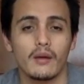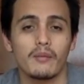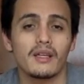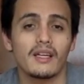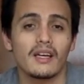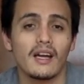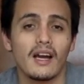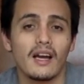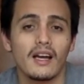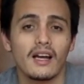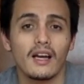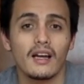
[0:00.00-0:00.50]
I
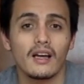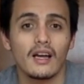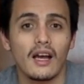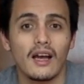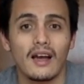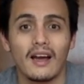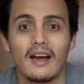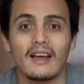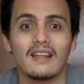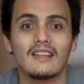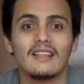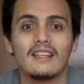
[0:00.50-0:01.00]
mean,
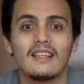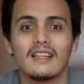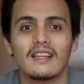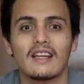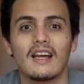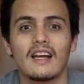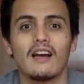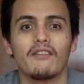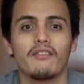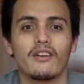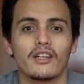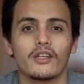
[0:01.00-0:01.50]
I
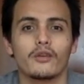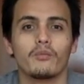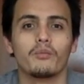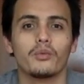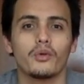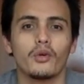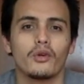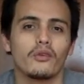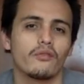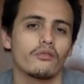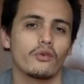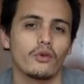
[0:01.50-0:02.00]
didn't have a
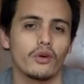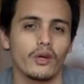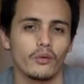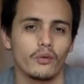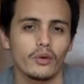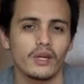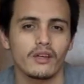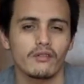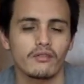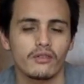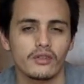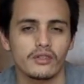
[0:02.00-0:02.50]
computer for a
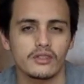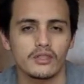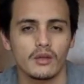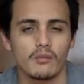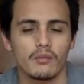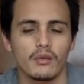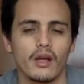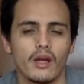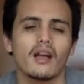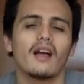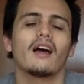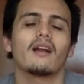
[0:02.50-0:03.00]
week, for
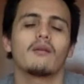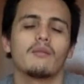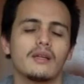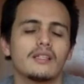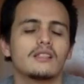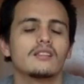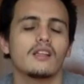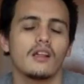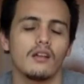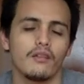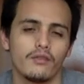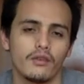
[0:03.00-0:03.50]
example. I had my
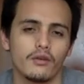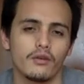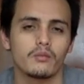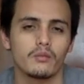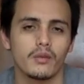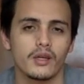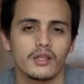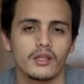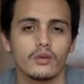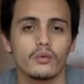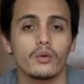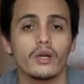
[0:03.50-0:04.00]
cell phone,
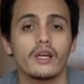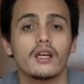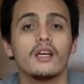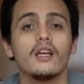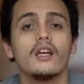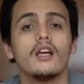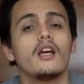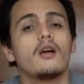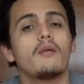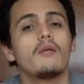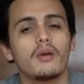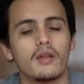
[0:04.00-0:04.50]
by the way,
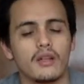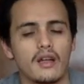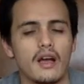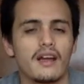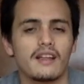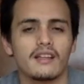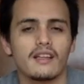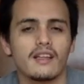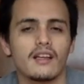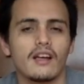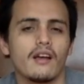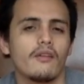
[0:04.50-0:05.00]
but
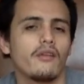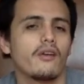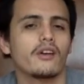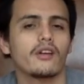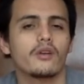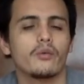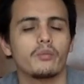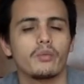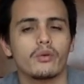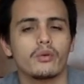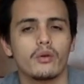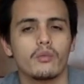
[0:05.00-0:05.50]
I didn't have a
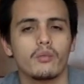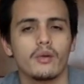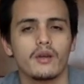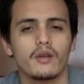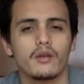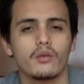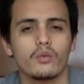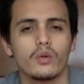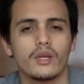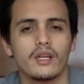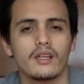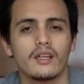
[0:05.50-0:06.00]
computer by
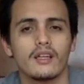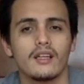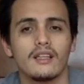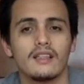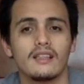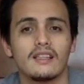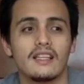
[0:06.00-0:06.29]
the week.